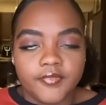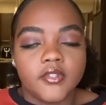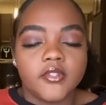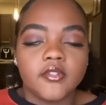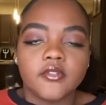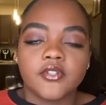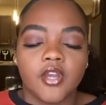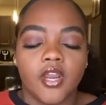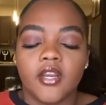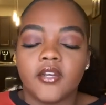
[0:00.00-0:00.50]

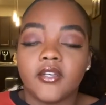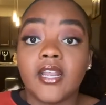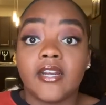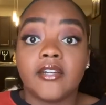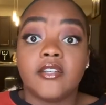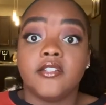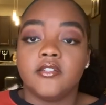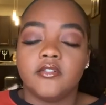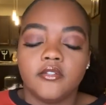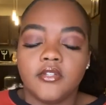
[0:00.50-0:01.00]
Sorry,
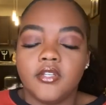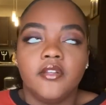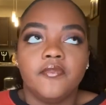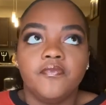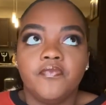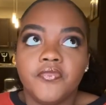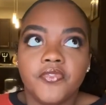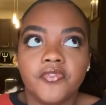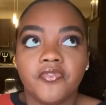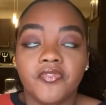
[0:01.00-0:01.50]

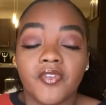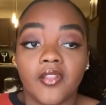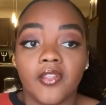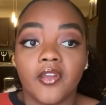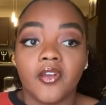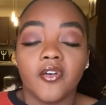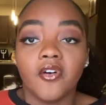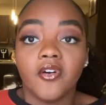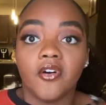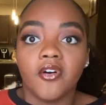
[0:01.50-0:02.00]
not
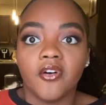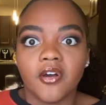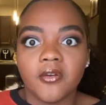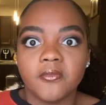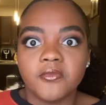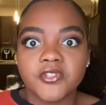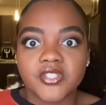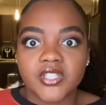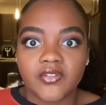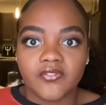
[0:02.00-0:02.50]
like, oh,
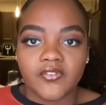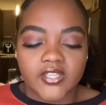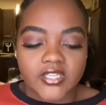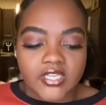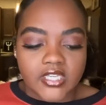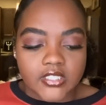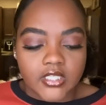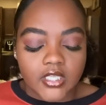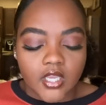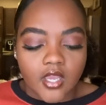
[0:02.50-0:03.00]
I'm just like
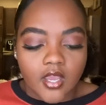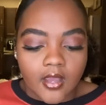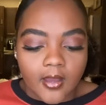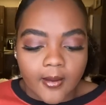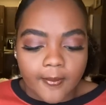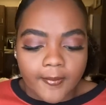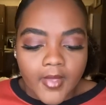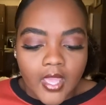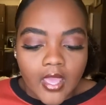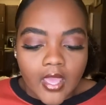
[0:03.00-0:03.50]
fantastic.
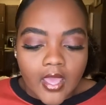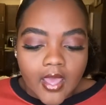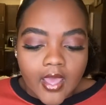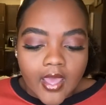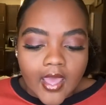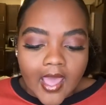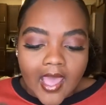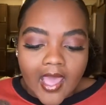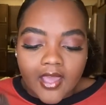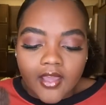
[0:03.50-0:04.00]

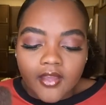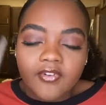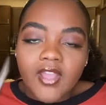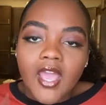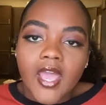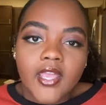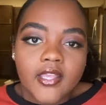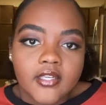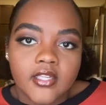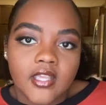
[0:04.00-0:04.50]
I've
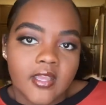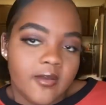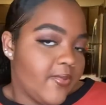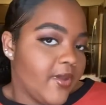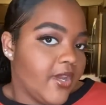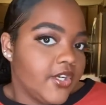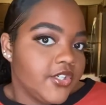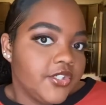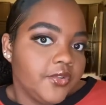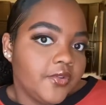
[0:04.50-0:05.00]
gotten
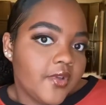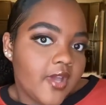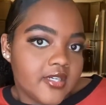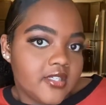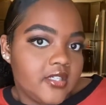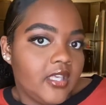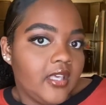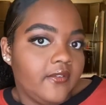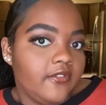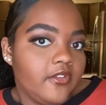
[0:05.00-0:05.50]
compared to
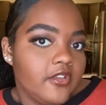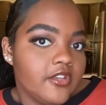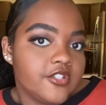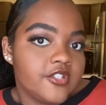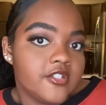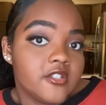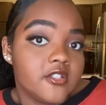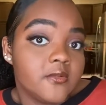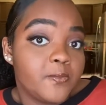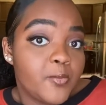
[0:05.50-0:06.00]
Octavia
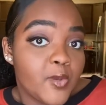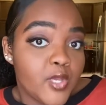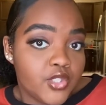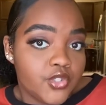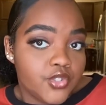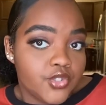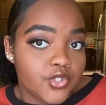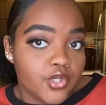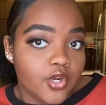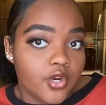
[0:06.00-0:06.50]

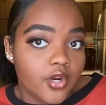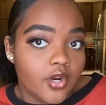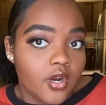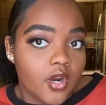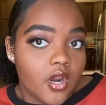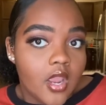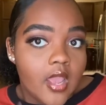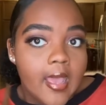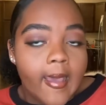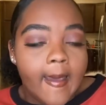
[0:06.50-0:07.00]

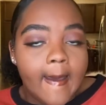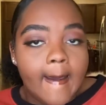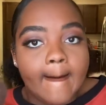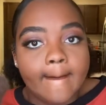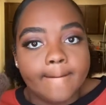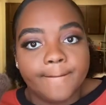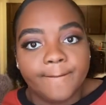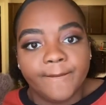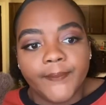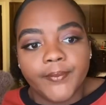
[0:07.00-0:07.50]
Spencer,
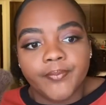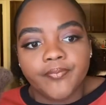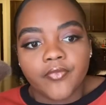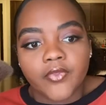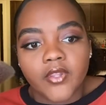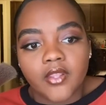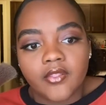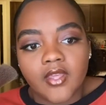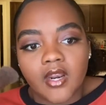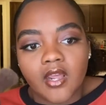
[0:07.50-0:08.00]

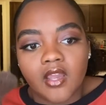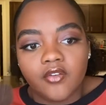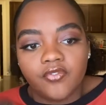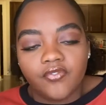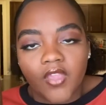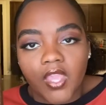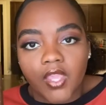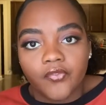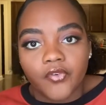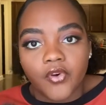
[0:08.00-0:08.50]
that I
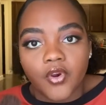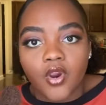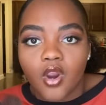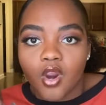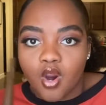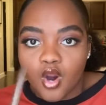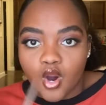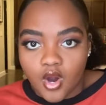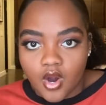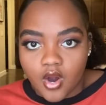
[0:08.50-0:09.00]
favor
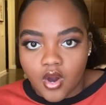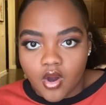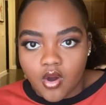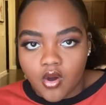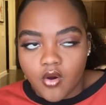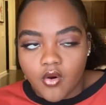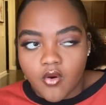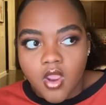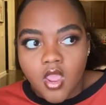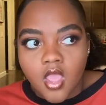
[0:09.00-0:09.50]

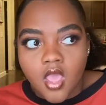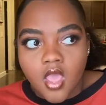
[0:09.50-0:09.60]
her.